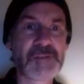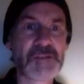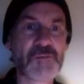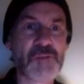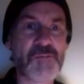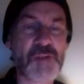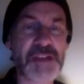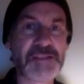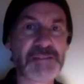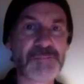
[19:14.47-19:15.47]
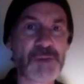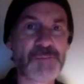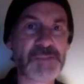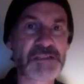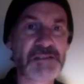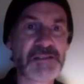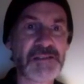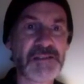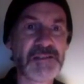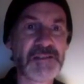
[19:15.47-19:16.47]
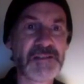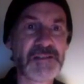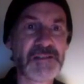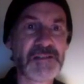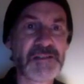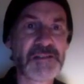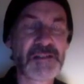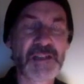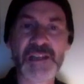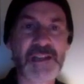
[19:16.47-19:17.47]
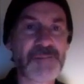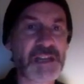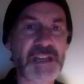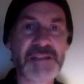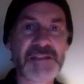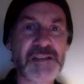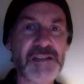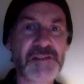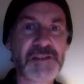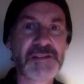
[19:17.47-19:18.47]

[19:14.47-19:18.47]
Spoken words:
We waited a moment, and then I began to hear it.